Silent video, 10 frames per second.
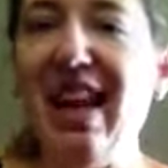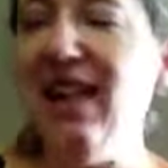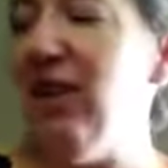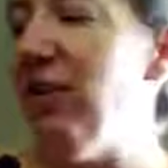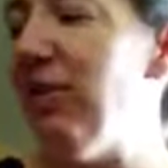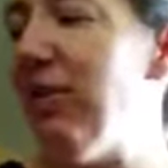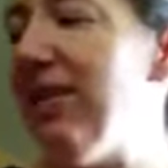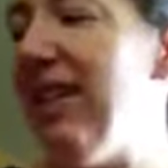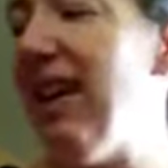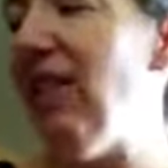I don't know. We'll
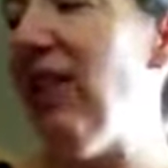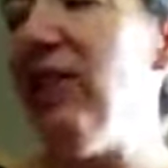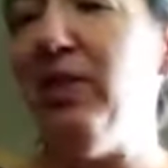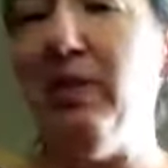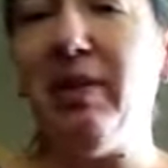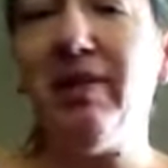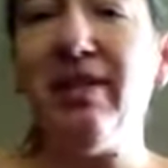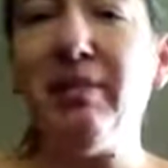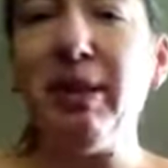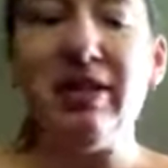see how I do. There's
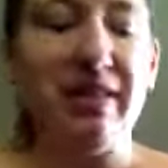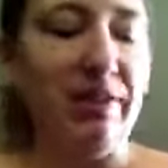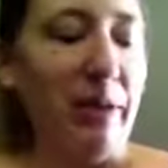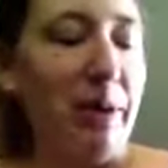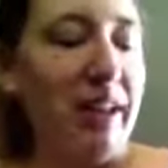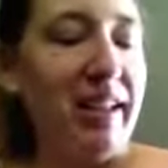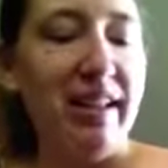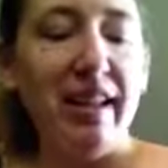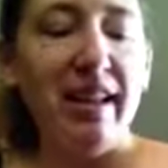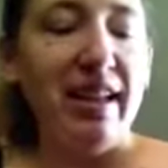just a bunch of stuff I want to
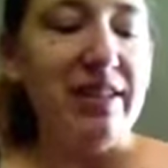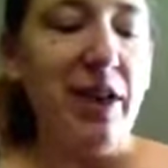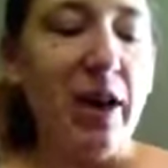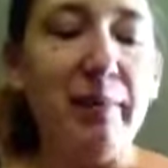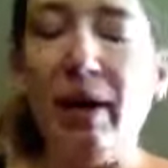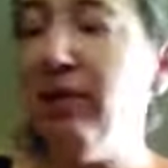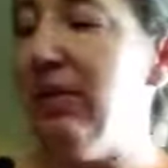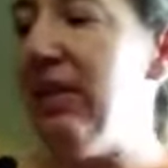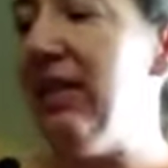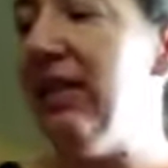talk about
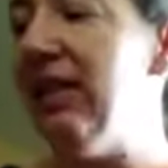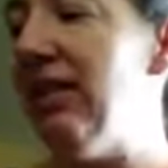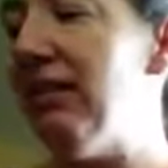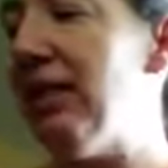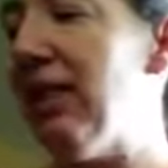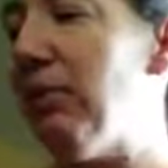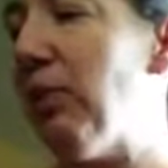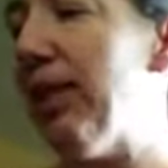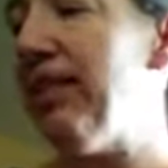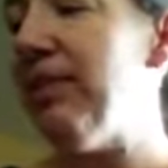with the
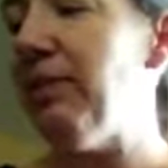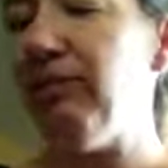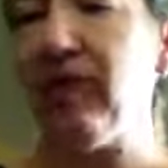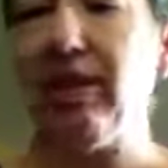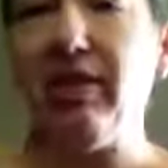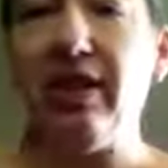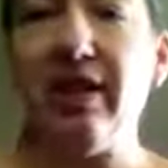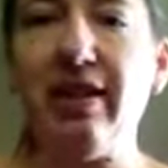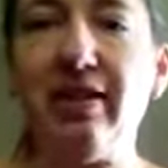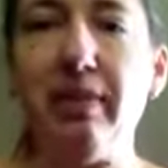boys, so
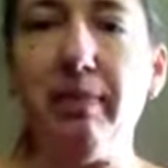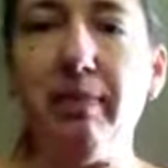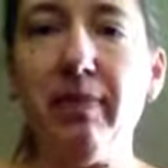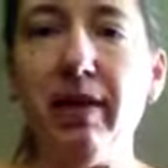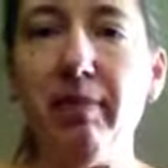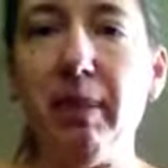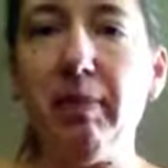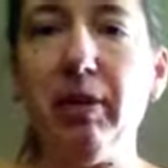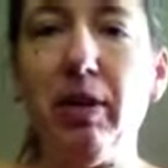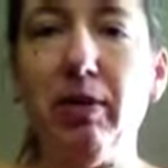that there's some
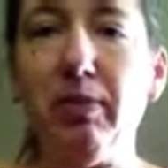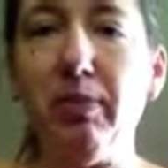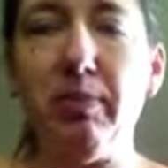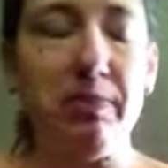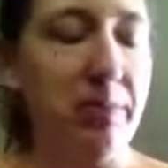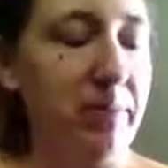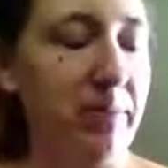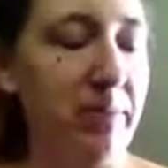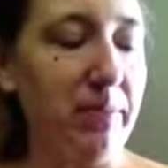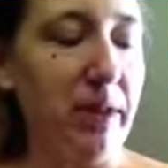people know,
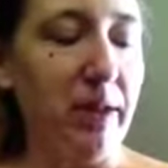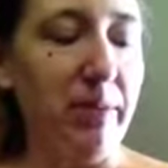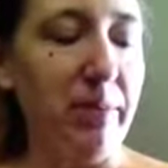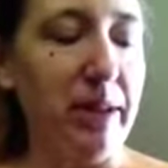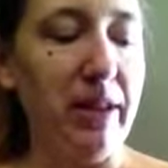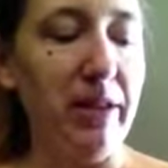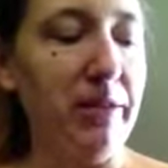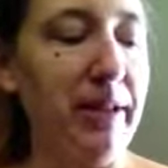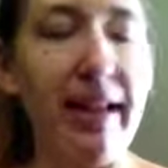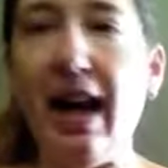what they're
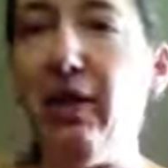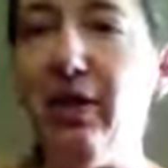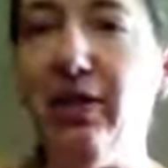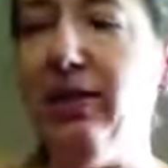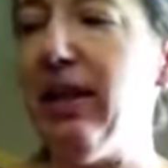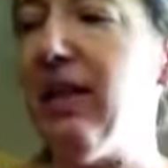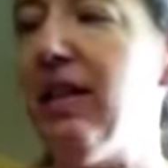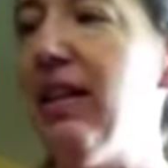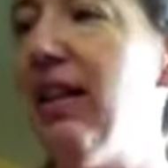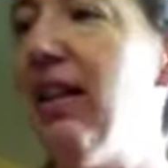doing and how they're doing.
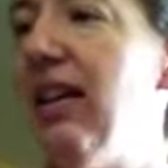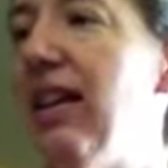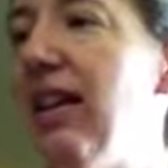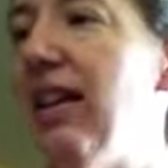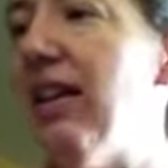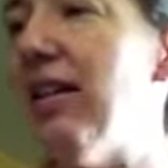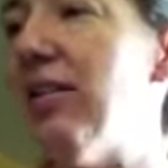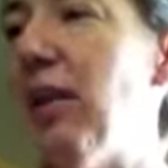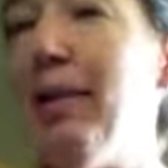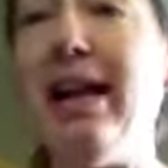
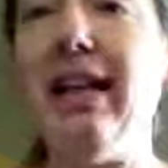So I made a